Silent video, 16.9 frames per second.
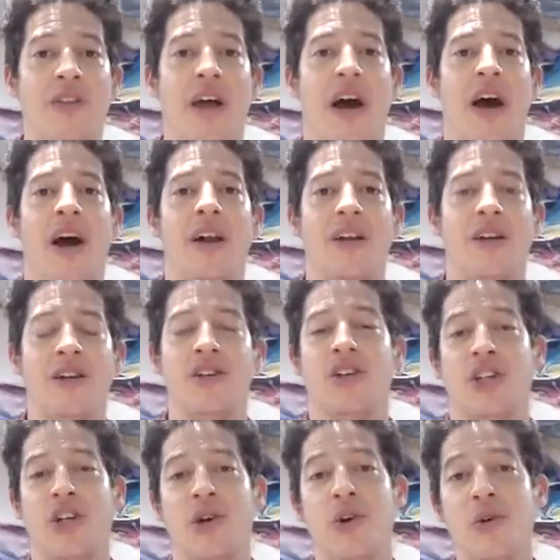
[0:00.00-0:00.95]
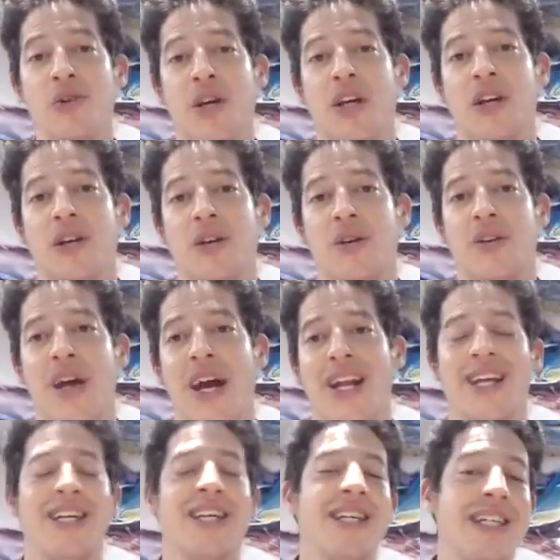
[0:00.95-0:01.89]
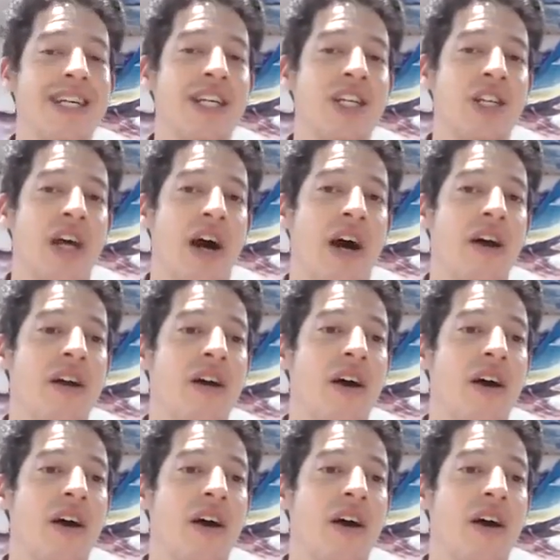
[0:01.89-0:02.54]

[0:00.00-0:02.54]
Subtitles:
that can show you they can do that and can teach that.